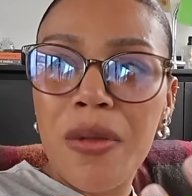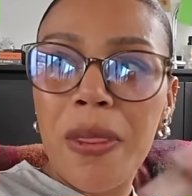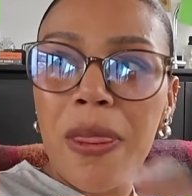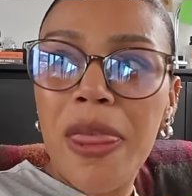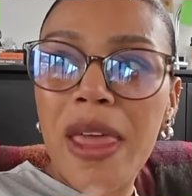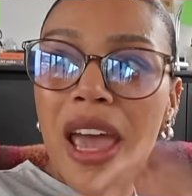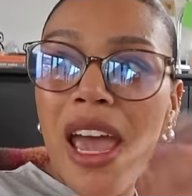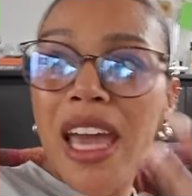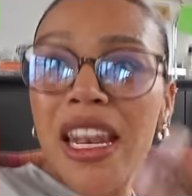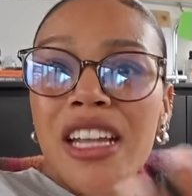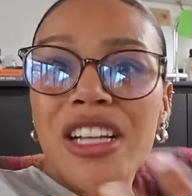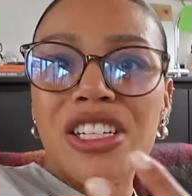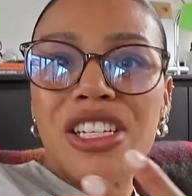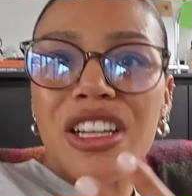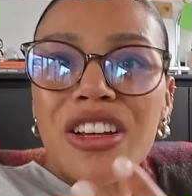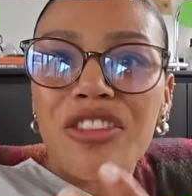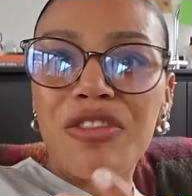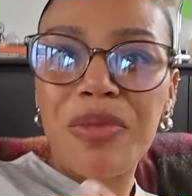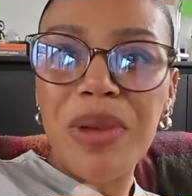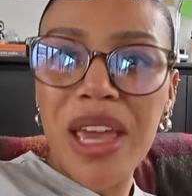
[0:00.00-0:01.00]
the
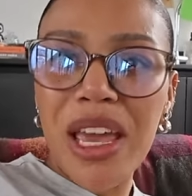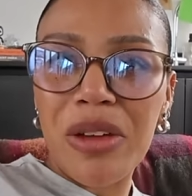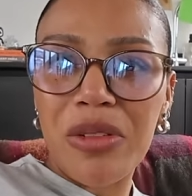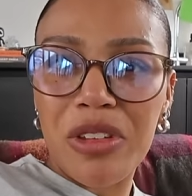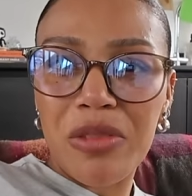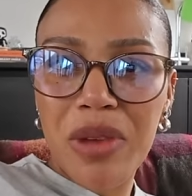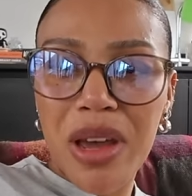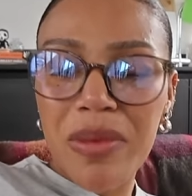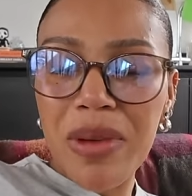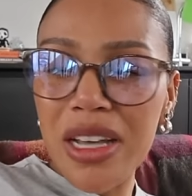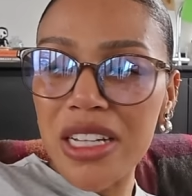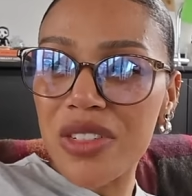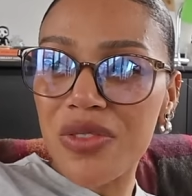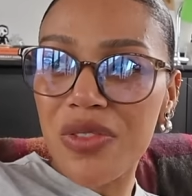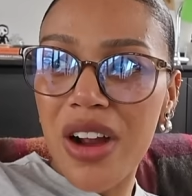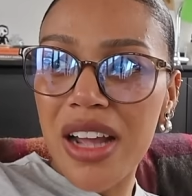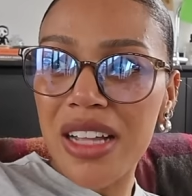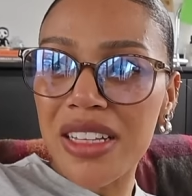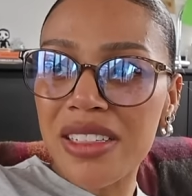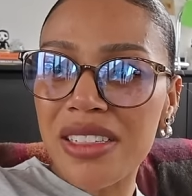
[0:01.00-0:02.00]
energy of being with my best
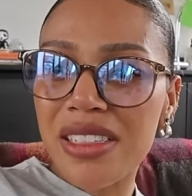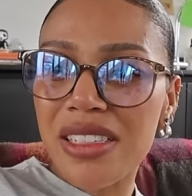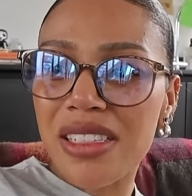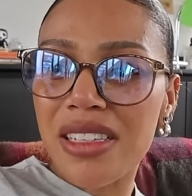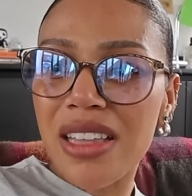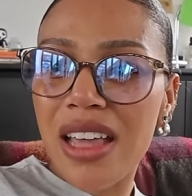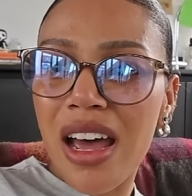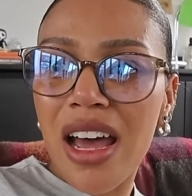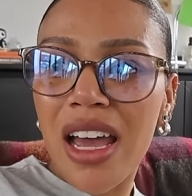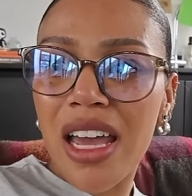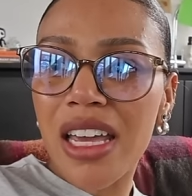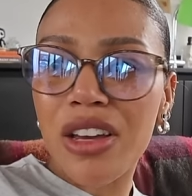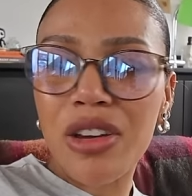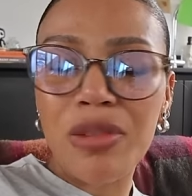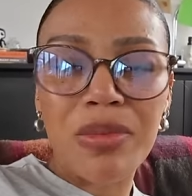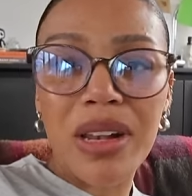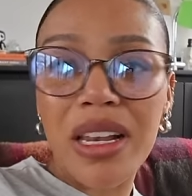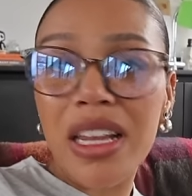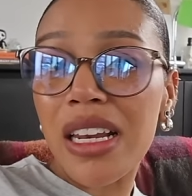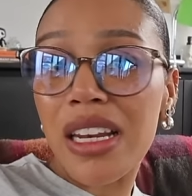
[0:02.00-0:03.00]
friends that I
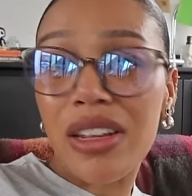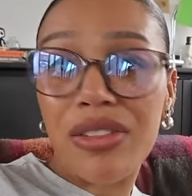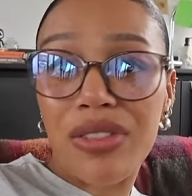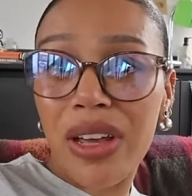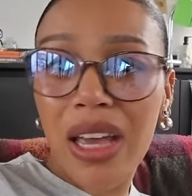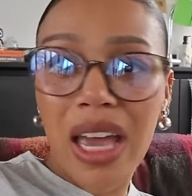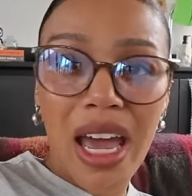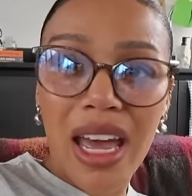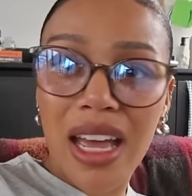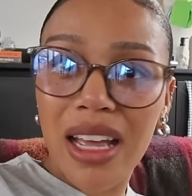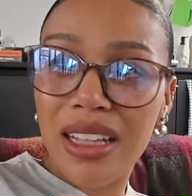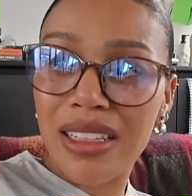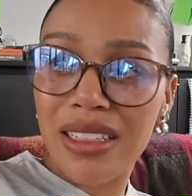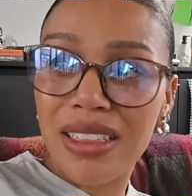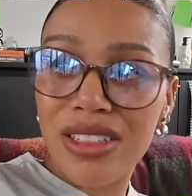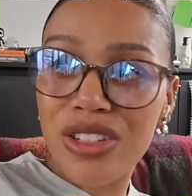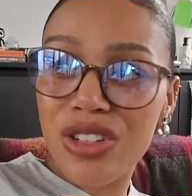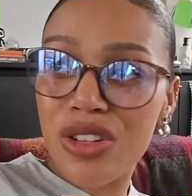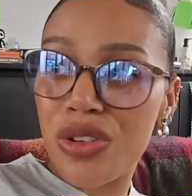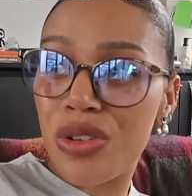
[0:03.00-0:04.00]
completely forget
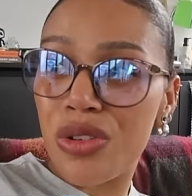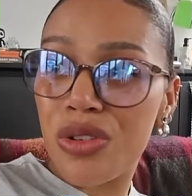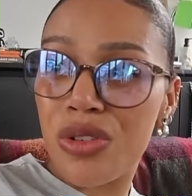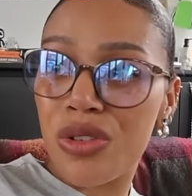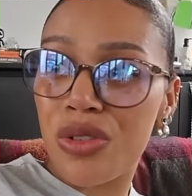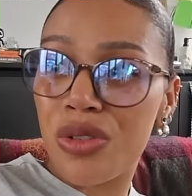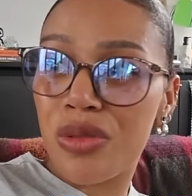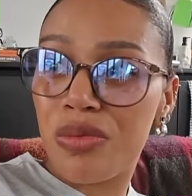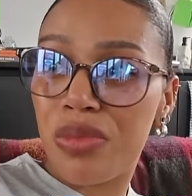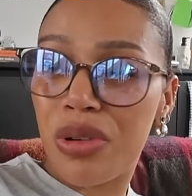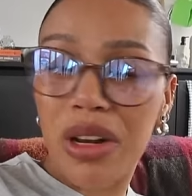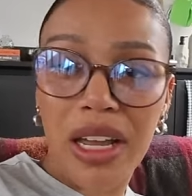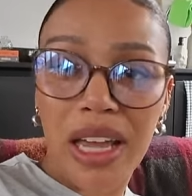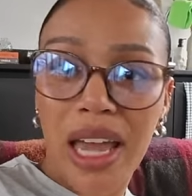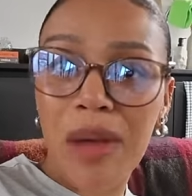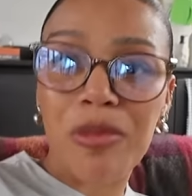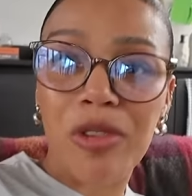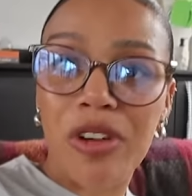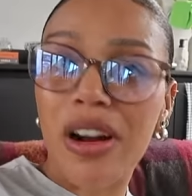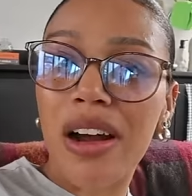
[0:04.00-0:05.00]
to pull a
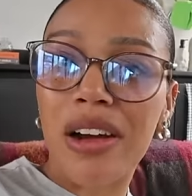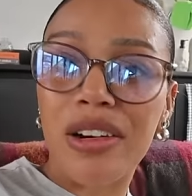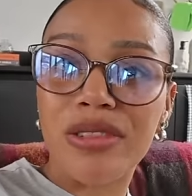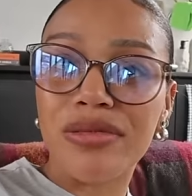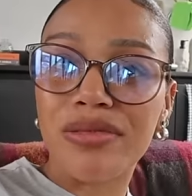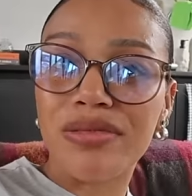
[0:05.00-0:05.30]
camera out.